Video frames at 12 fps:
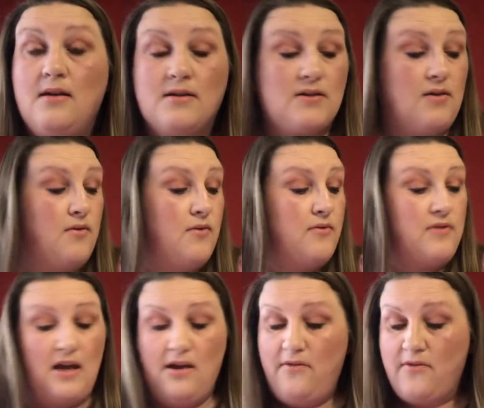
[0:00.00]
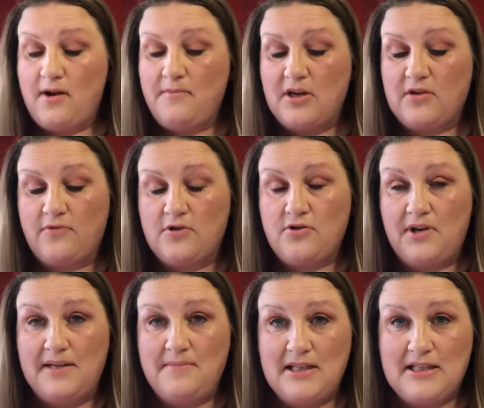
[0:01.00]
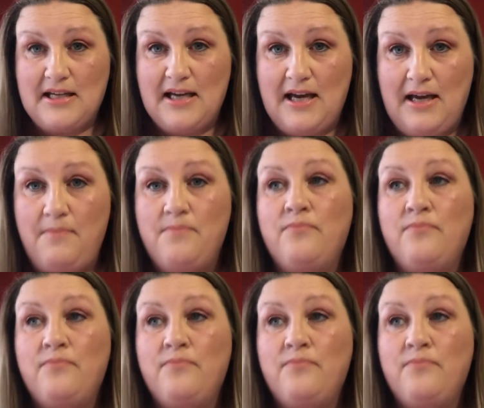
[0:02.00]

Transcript: So thank you very much for joining me today.